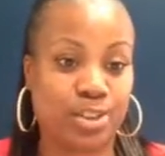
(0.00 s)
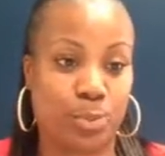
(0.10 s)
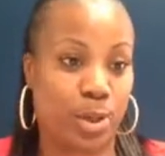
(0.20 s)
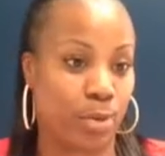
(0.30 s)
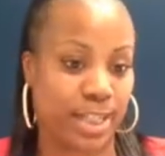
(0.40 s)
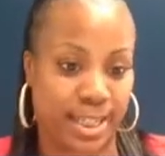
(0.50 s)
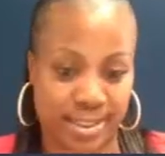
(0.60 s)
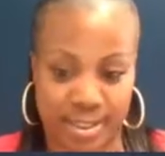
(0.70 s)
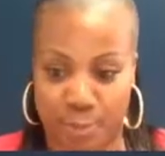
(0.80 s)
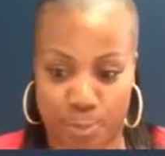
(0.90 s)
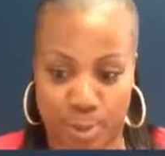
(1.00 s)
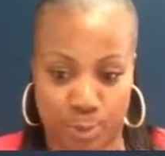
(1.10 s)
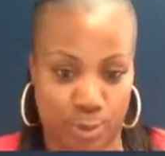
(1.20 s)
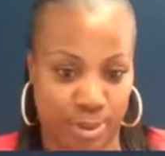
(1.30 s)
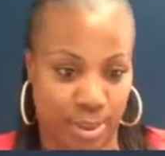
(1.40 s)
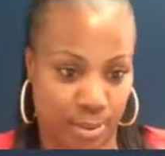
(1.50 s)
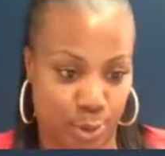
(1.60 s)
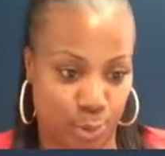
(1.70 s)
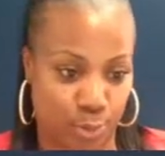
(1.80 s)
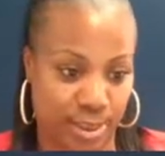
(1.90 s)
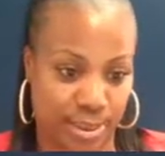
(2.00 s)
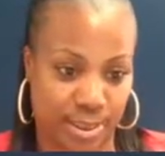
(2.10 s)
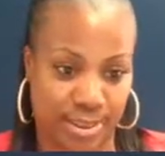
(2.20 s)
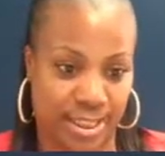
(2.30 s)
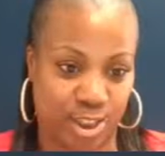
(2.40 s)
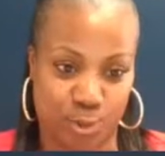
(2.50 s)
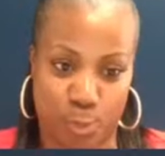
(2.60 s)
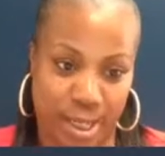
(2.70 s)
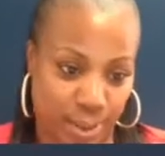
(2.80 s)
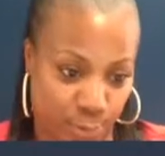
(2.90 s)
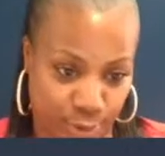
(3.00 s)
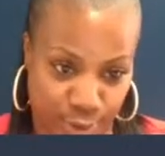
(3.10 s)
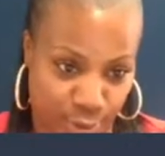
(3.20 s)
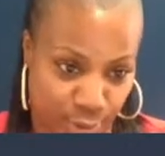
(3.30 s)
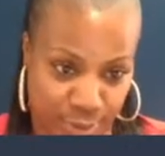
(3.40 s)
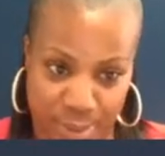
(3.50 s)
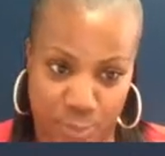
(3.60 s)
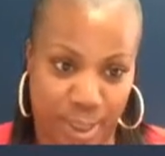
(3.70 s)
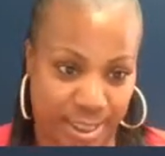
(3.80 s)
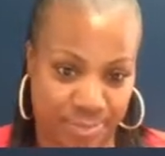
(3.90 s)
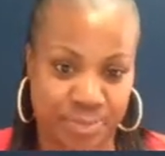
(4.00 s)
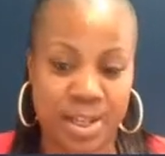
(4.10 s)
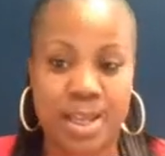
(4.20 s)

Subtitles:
We already got 7 people on here, Nicole. Look at this. They just waiting on you, girl. They waiting.